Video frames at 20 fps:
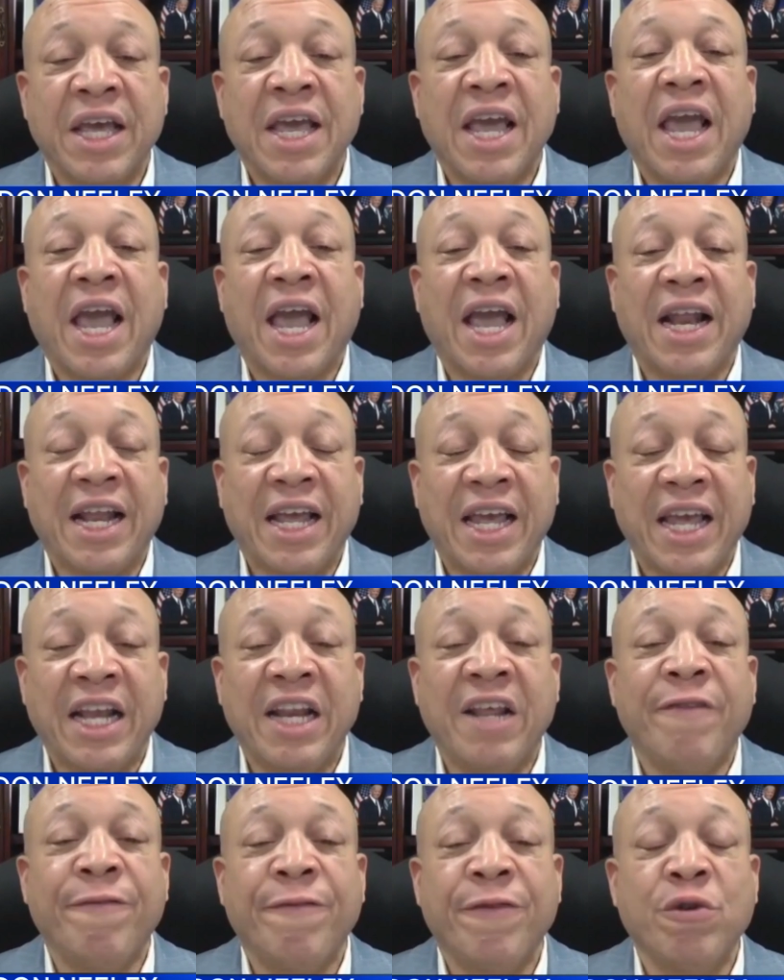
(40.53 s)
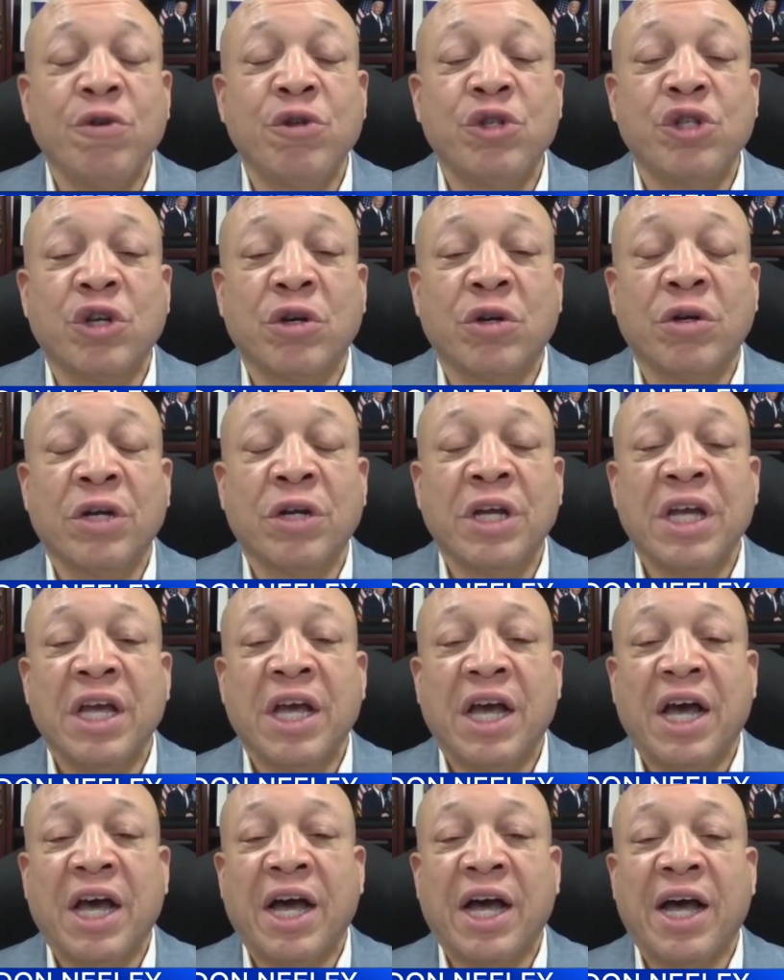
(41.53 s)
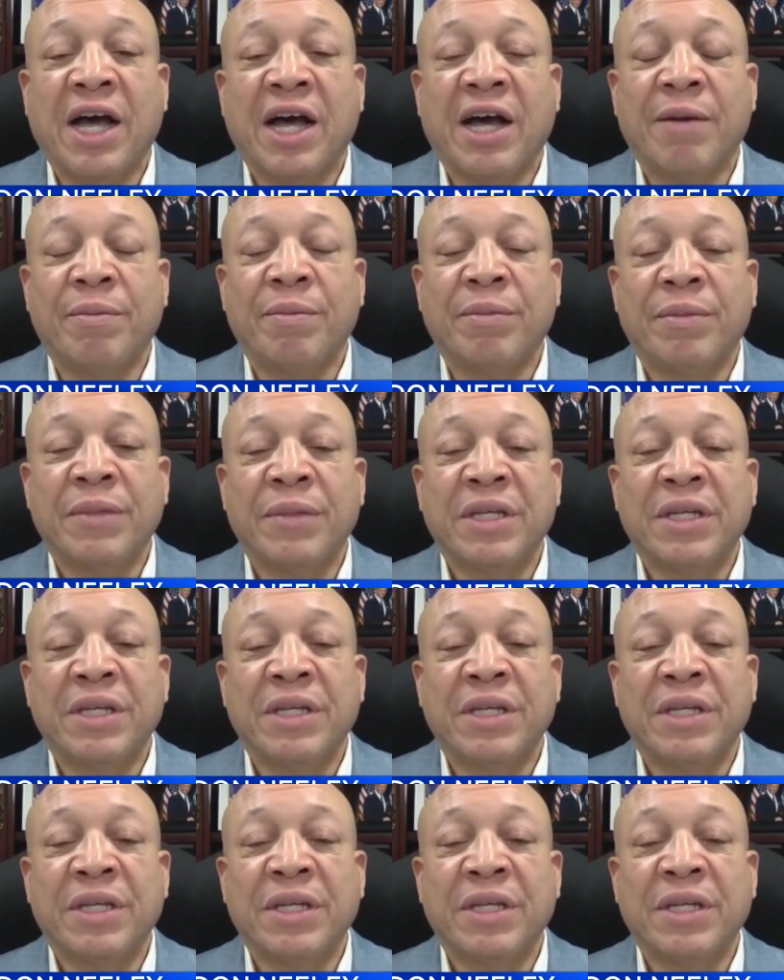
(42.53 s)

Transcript: and any future um,